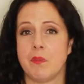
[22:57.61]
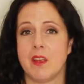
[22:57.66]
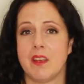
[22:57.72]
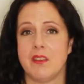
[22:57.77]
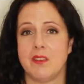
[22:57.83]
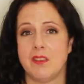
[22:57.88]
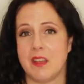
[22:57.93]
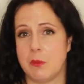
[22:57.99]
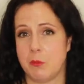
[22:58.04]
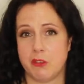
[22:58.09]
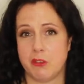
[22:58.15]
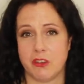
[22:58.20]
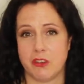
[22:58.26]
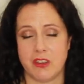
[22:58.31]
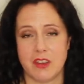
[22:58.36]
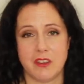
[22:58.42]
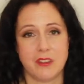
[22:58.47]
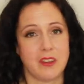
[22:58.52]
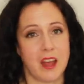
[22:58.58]

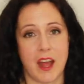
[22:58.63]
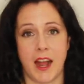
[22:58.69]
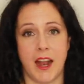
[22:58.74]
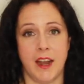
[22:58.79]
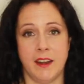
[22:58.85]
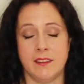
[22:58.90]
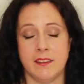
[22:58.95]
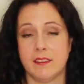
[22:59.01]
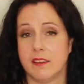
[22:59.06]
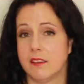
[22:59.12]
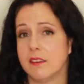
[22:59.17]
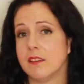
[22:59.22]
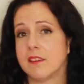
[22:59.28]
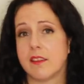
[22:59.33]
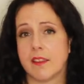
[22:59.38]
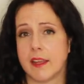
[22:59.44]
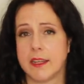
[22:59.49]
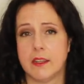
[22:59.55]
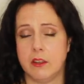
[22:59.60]
seamstresses, and
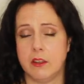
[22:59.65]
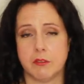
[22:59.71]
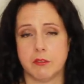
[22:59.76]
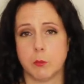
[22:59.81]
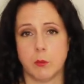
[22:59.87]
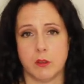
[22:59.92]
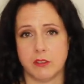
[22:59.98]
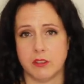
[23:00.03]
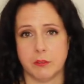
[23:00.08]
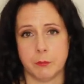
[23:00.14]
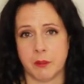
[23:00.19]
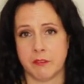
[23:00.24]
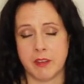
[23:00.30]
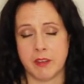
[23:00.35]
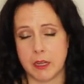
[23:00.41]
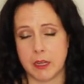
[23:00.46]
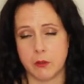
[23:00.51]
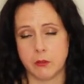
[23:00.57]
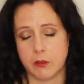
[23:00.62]
thank you for watching my
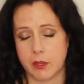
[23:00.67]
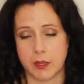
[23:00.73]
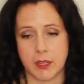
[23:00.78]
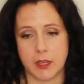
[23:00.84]
videos.